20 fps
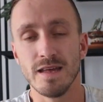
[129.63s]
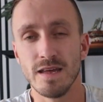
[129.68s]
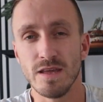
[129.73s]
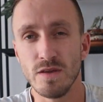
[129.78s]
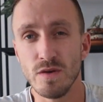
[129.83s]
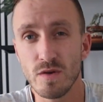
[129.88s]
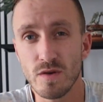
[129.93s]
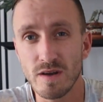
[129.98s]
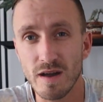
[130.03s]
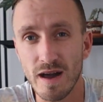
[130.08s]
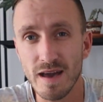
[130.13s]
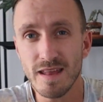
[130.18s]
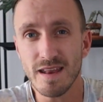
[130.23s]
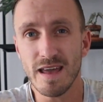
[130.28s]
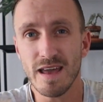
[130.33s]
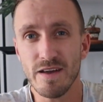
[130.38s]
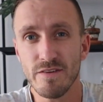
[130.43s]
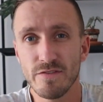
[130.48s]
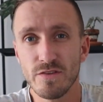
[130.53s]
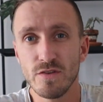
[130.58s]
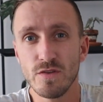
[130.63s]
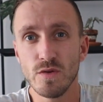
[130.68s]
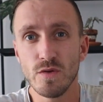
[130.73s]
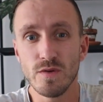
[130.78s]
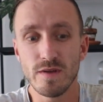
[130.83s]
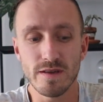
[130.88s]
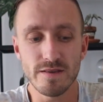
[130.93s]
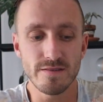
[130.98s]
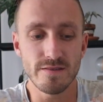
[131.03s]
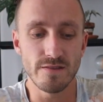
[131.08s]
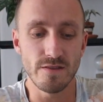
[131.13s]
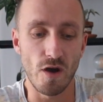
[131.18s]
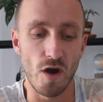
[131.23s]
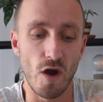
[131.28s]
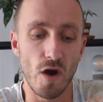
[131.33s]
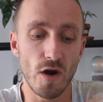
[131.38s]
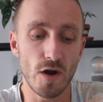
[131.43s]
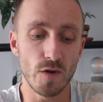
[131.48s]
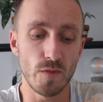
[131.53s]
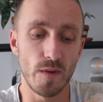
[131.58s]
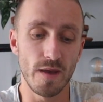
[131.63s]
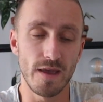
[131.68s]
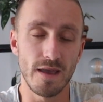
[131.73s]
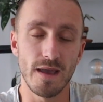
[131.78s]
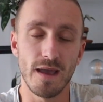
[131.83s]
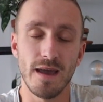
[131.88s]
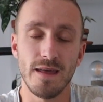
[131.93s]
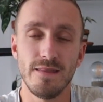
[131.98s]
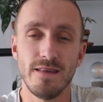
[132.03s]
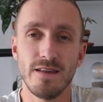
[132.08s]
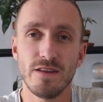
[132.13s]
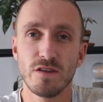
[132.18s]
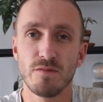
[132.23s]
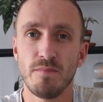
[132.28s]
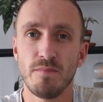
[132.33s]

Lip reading: You kinda have to do this the hard way, and that is